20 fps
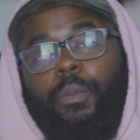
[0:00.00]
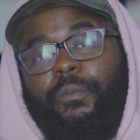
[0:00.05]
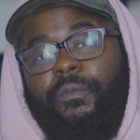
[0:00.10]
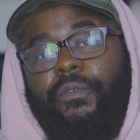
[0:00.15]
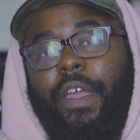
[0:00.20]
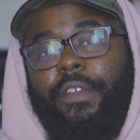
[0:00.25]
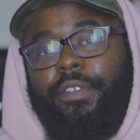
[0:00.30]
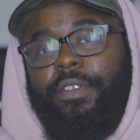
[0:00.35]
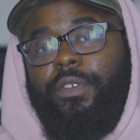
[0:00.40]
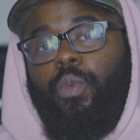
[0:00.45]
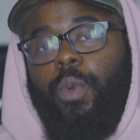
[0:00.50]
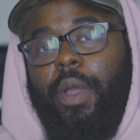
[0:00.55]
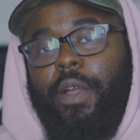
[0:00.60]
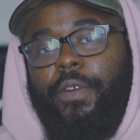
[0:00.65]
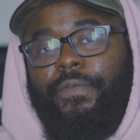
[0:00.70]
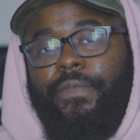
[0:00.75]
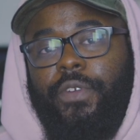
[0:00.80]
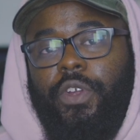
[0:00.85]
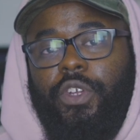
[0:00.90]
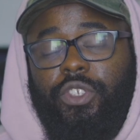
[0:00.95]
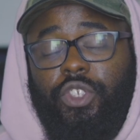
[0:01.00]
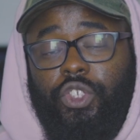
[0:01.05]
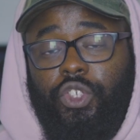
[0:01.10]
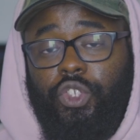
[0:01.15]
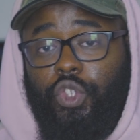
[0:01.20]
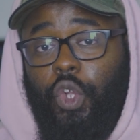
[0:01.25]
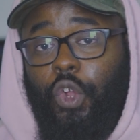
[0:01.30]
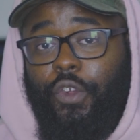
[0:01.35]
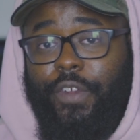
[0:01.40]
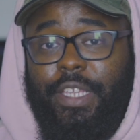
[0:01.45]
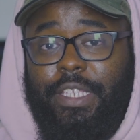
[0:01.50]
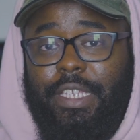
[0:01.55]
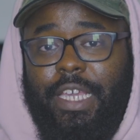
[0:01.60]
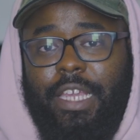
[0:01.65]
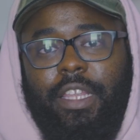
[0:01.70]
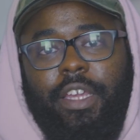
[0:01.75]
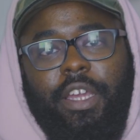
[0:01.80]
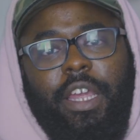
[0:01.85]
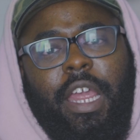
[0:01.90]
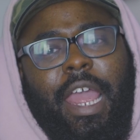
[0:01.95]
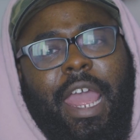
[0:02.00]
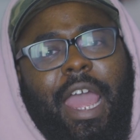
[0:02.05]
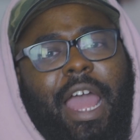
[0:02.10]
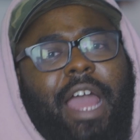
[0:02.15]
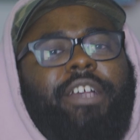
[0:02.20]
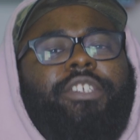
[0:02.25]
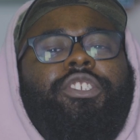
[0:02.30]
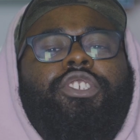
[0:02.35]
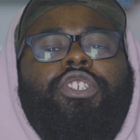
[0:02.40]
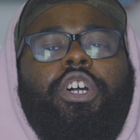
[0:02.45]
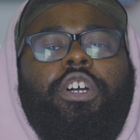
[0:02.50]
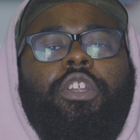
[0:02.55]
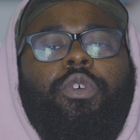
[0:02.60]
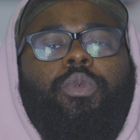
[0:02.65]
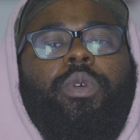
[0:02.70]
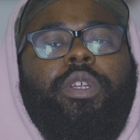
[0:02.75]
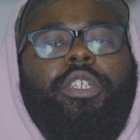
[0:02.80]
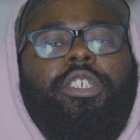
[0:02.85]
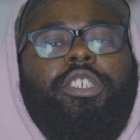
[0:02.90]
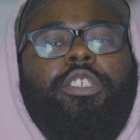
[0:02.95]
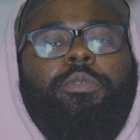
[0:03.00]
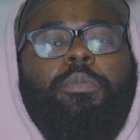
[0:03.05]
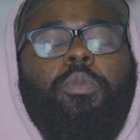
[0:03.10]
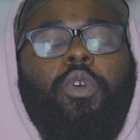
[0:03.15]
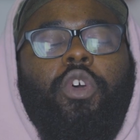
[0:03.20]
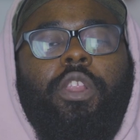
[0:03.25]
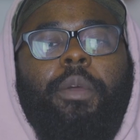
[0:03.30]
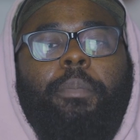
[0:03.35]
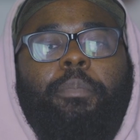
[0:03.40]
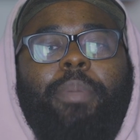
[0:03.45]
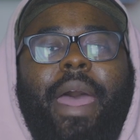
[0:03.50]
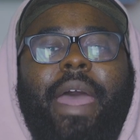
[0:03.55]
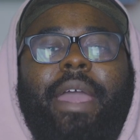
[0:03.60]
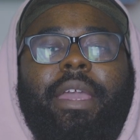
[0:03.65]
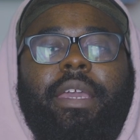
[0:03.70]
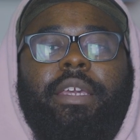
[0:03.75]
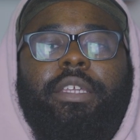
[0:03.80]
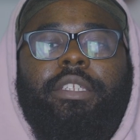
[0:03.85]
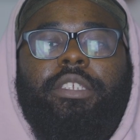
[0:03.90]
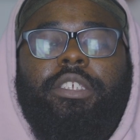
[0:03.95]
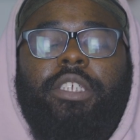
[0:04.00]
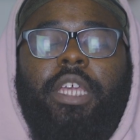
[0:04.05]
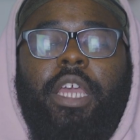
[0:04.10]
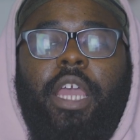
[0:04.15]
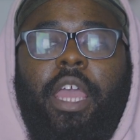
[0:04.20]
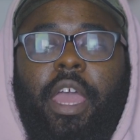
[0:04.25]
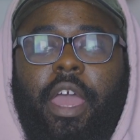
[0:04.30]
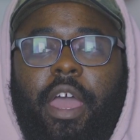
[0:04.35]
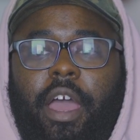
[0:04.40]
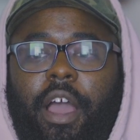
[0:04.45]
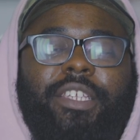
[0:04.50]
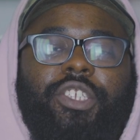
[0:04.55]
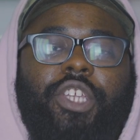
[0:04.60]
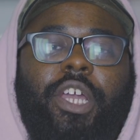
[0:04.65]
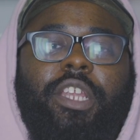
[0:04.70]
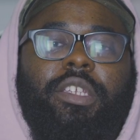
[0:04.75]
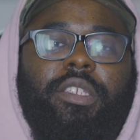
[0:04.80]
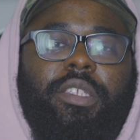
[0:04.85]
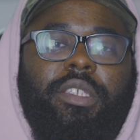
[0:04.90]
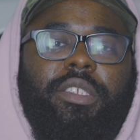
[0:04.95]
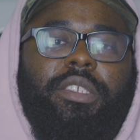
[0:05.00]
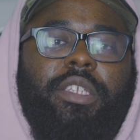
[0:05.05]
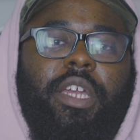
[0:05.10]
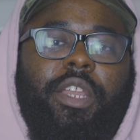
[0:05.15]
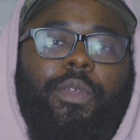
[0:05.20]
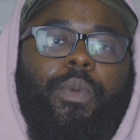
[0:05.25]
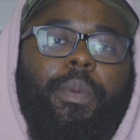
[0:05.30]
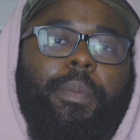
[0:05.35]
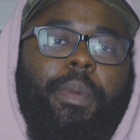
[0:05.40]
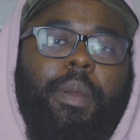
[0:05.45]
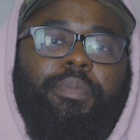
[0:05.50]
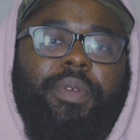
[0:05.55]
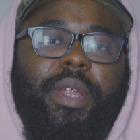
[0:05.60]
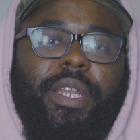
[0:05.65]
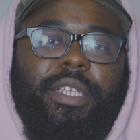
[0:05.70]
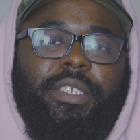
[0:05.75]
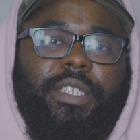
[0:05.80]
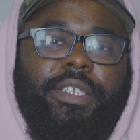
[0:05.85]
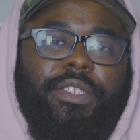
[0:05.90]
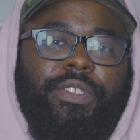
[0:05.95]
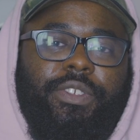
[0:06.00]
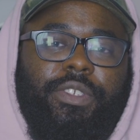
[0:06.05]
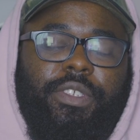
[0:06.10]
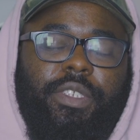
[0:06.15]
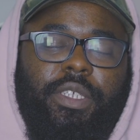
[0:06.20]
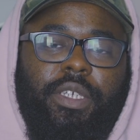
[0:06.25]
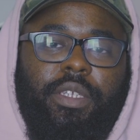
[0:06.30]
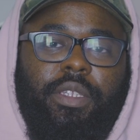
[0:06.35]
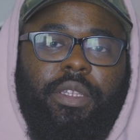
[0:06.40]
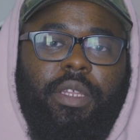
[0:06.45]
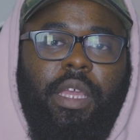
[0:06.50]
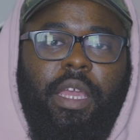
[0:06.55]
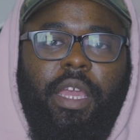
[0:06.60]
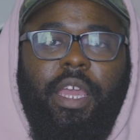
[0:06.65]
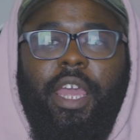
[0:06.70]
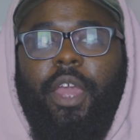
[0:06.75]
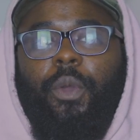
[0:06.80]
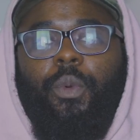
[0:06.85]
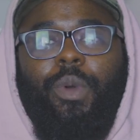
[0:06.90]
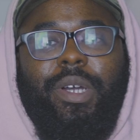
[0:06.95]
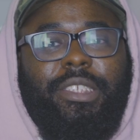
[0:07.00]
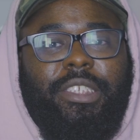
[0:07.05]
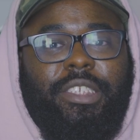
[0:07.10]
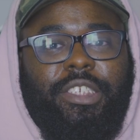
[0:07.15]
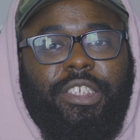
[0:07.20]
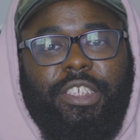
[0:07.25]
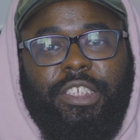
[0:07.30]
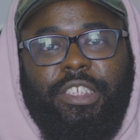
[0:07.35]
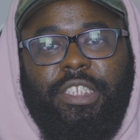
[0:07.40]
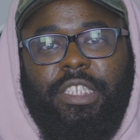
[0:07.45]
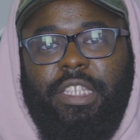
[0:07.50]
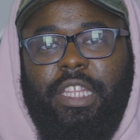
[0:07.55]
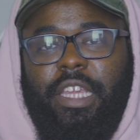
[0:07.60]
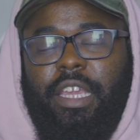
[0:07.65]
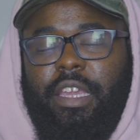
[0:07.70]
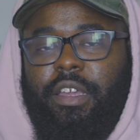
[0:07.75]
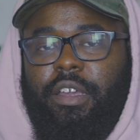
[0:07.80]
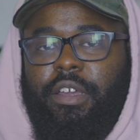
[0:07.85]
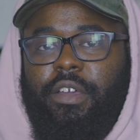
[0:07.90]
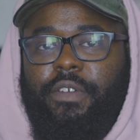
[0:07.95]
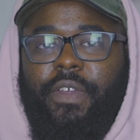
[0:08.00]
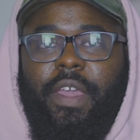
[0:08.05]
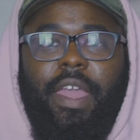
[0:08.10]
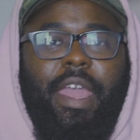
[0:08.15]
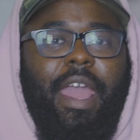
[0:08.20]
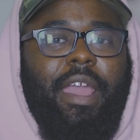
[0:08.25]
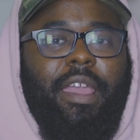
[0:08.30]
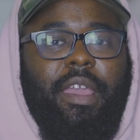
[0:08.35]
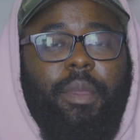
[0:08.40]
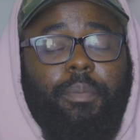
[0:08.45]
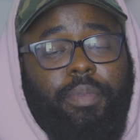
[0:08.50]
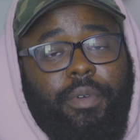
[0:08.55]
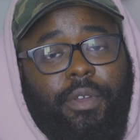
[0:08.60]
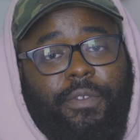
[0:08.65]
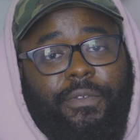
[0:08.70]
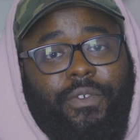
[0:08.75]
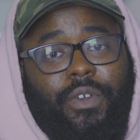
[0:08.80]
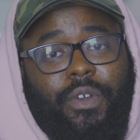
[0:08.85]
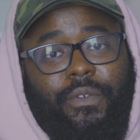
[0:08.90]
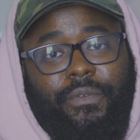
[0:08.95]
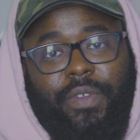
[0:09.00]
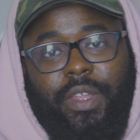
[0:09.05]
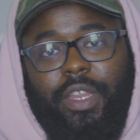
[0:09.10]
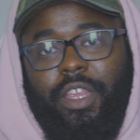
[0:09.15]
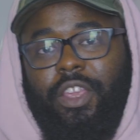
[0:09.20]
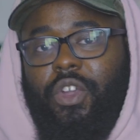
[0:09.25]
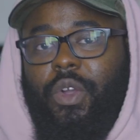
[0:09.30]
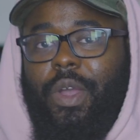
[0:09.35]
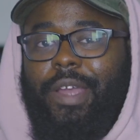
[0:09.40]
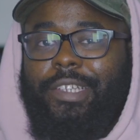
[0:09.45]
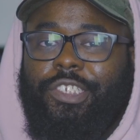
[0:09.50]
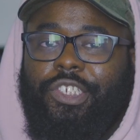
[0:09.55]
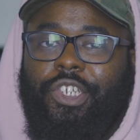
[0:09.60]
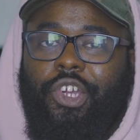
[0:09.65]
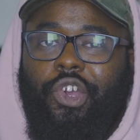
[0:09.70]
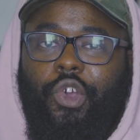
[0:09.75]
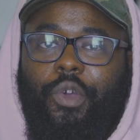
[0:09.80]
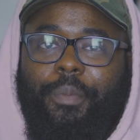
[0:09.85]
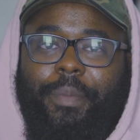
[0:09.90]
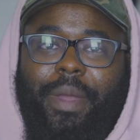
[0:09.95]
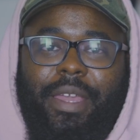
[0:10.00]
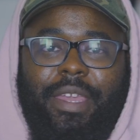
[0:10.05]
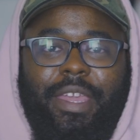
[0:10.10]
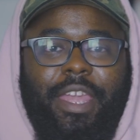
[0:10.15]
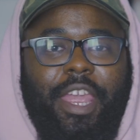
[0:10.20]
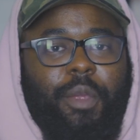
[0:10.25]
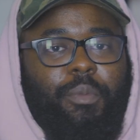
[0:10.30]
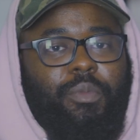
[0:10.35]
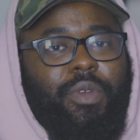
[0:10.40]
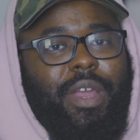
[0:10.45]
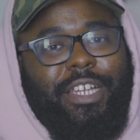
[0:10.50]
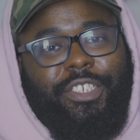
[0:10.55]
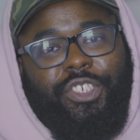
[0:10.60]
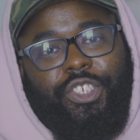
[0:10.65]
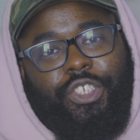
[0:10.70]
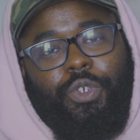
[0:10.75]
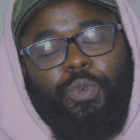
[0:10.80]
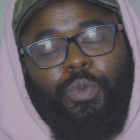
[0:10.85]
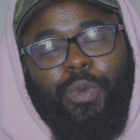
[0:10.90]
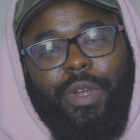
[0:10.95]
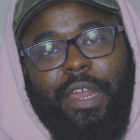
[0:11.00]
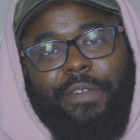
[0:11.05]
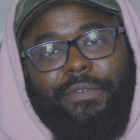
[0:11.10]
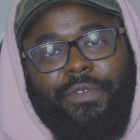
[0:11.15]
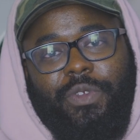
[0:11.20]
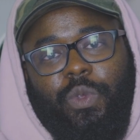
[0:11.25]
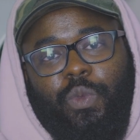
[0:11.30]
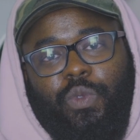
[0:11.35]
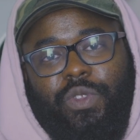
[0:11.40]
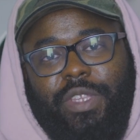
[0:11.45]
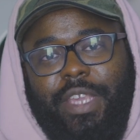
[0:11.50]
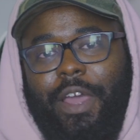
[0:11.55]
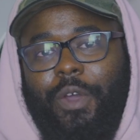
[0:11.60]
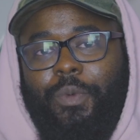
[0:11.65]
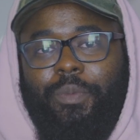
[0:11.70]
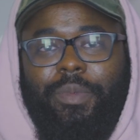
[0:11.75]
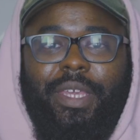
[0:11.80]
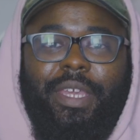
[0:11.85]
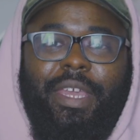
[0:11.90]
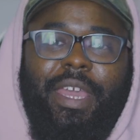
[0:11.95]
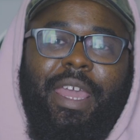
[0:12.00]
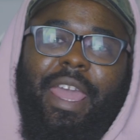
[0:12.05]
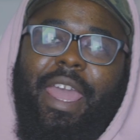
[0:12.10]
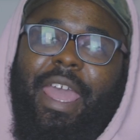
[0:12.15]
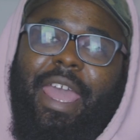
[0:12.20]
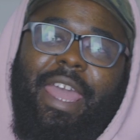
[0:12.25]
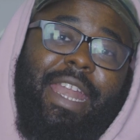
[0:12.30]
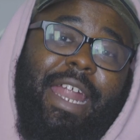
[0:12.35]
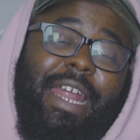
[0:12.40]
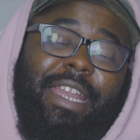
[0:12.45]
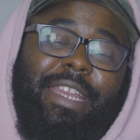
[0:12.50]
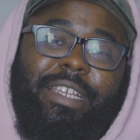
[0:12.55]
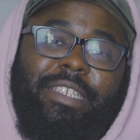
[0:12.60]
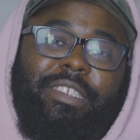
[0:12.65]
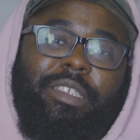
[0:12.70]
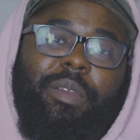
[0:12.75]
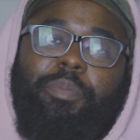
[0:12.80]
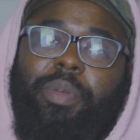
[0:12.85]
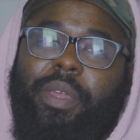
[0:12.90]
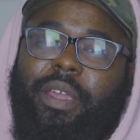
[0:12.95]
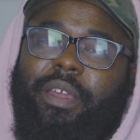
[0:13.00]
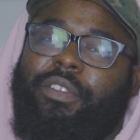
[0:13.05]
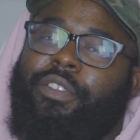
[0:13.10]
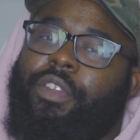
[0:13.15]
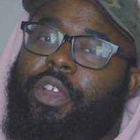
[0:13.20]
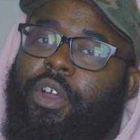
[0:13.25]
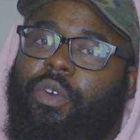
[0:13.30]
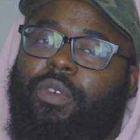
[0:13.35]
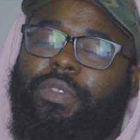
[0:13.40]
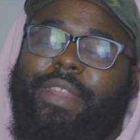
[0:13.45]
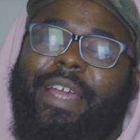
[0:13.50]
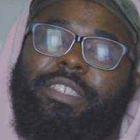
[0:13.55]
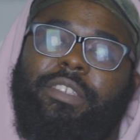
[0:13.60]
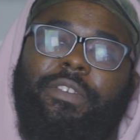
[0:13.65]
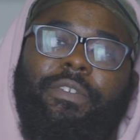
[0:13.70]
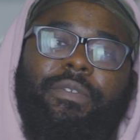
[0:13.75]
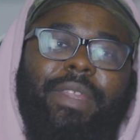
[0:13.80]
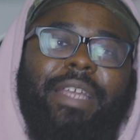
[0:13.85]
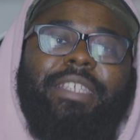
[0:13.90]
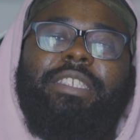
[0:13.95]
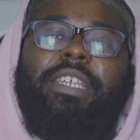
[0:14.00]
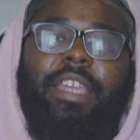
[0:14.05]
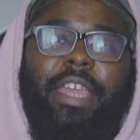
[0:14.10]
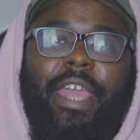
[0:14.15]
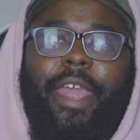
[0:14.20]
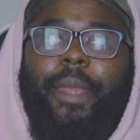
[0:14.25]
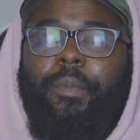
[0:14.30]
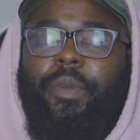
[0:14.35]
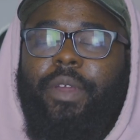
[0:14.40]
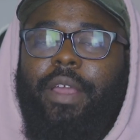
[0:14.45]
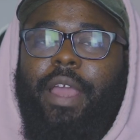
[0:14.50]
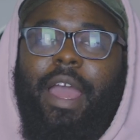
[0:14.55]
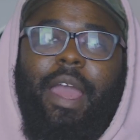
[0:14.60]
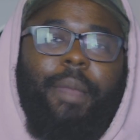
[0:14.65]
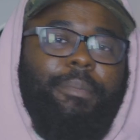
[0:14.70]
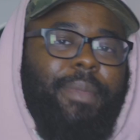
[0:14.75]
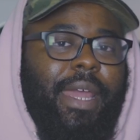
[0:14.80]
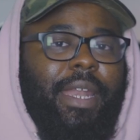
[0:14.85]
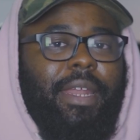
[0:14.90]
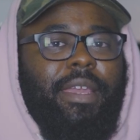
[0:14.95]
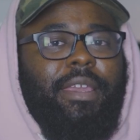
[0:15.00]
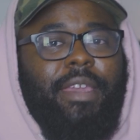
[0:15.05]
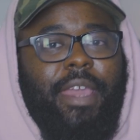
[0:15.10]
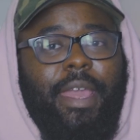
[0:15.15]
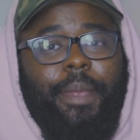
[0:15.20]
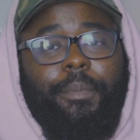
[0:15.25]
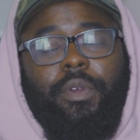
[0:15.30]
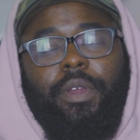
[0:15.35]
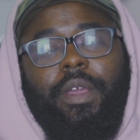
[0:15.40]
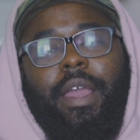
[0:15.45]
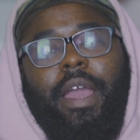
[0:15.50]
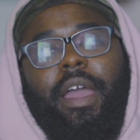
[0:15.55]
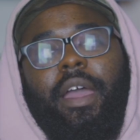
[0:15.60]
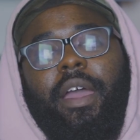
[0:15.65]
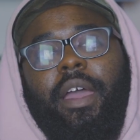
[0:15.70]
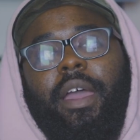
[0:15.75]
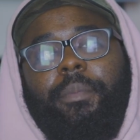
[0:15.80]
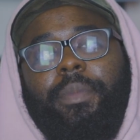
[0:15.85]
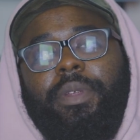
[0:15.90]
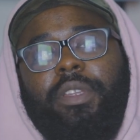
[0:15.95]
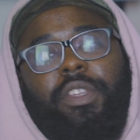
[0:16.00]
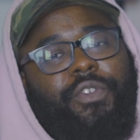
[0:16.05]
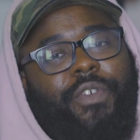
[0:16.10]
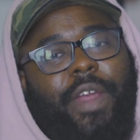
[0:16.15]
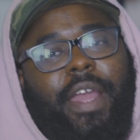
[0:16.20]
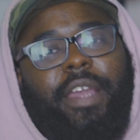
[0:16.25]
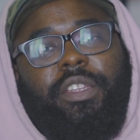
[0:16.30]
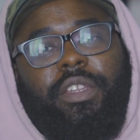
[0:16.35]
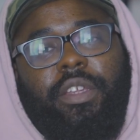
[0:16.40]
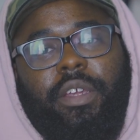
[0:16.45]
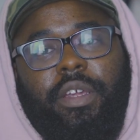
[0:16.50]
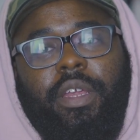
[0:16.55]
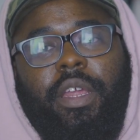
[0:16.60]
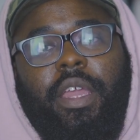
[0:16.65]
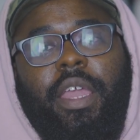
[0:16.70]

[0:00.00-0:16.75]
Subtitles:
very well-versed storyteller. I started with a smaller package. I started to study what my predecessors did. It wasn't just a thing of, hey, I get booked for a video, I show my camera, I shoot whatever you tell me, and I disappear. No, that's a camera guy. I'm not a camera guy, I'm a director.